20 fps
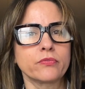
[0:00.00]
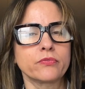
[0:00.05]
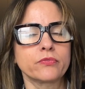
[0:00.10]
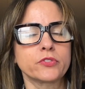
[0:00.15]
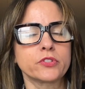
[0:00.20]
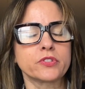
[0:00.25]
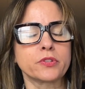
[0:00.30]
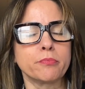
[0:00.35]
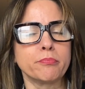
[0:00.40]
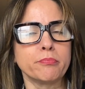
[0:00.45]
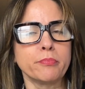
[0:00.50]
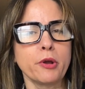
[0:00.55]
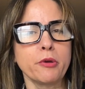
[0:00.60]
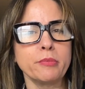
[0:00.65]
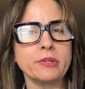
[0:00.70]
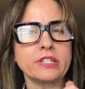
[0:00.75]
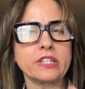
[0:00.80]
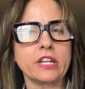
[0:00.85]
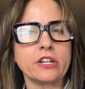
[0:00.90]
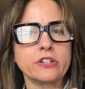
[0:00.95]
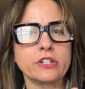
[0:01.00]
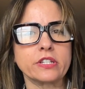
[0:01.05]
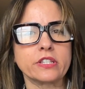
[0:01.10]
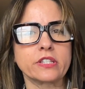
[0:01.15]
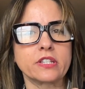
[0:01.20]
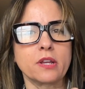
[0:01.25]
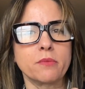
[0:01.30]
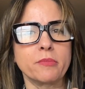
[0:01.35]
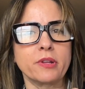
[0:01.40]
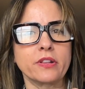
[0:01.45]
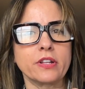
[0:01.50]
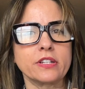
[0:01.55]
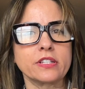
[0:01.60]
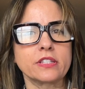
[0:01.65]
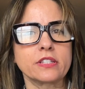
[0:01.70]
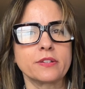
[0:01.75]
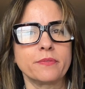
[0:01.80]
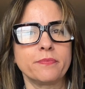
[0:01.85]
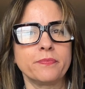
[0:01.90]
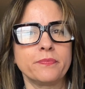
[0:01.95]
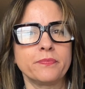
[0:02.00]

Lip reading: just a momentary stimulus,